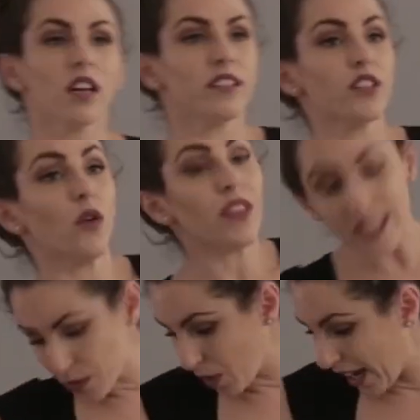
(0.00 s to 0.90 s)
So
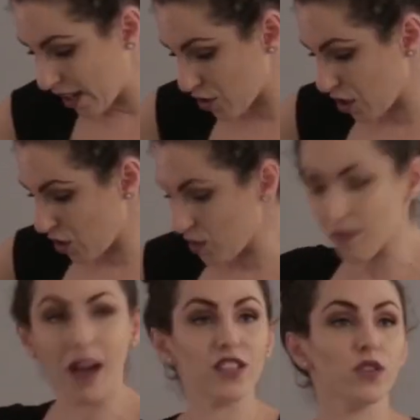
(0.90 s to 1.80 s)
this is what I actually use
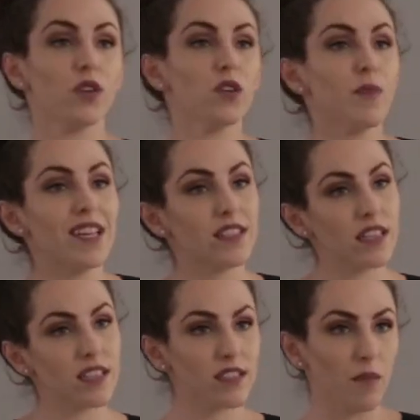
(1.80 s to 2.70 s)
in my studio space, and
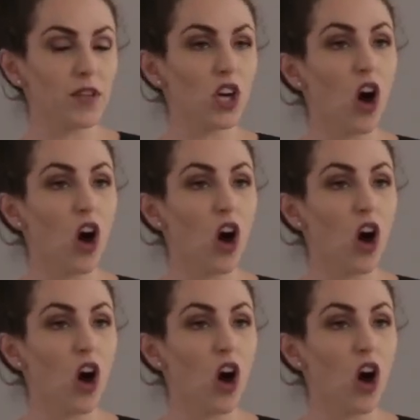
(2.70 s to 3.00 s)
this is something